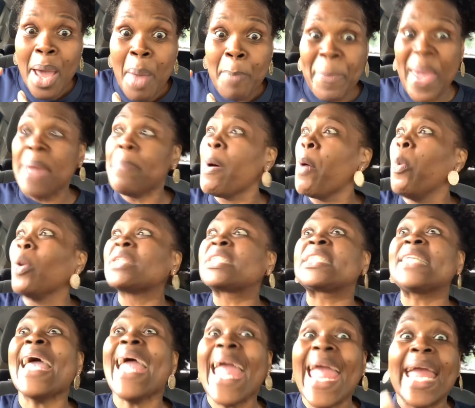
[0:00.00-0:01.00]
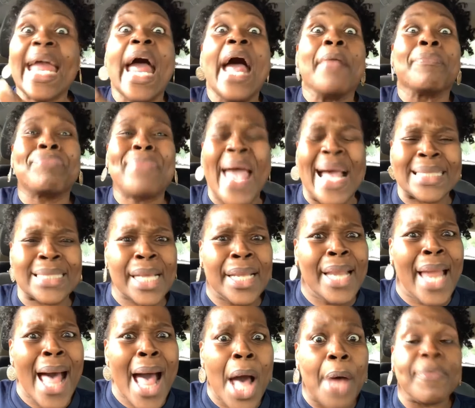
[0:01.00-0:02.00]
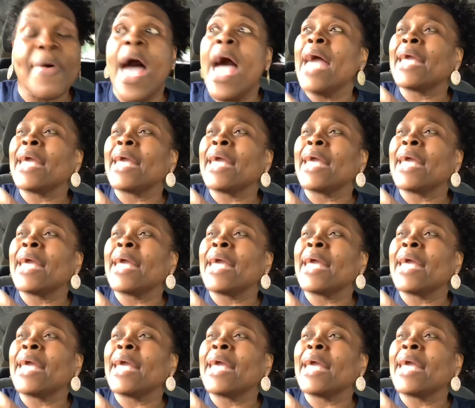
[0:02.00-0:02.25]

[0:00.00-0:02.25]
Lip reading: People were saying, that's enough.